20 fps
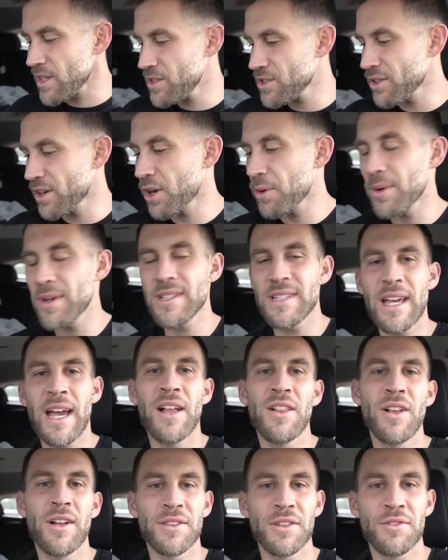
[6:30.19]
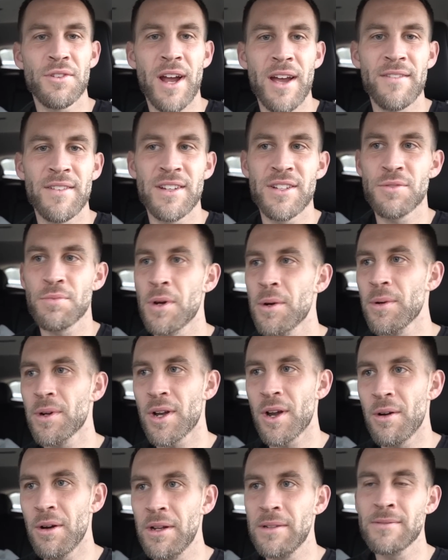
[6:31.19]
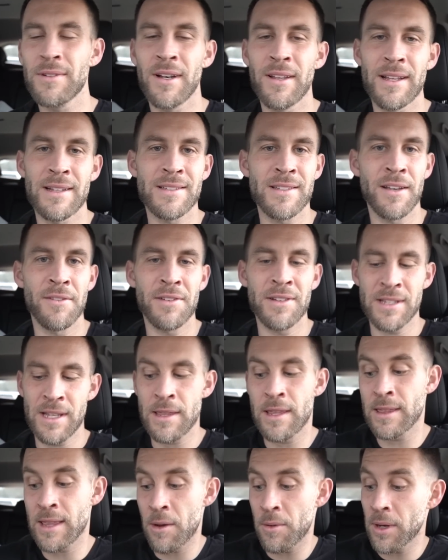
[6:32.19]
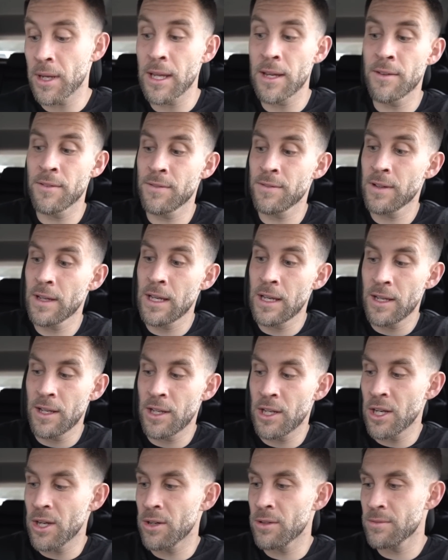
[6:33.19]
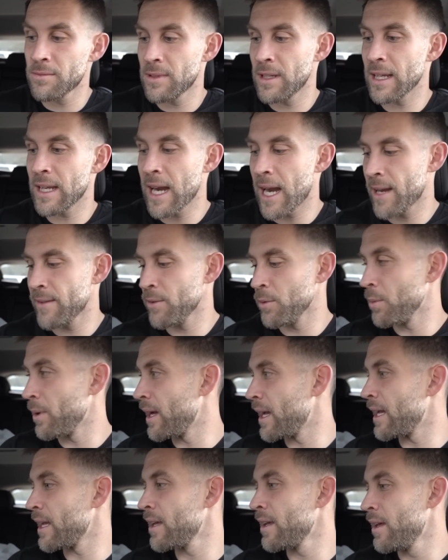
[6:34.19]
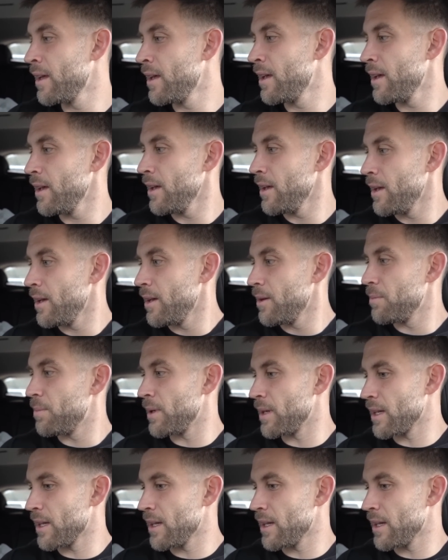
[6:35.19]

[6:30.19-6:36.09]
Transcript: So I don't wanna say how long the drive is, where we're going, all that stuff, because I think that would give, you know, it kind of away. But,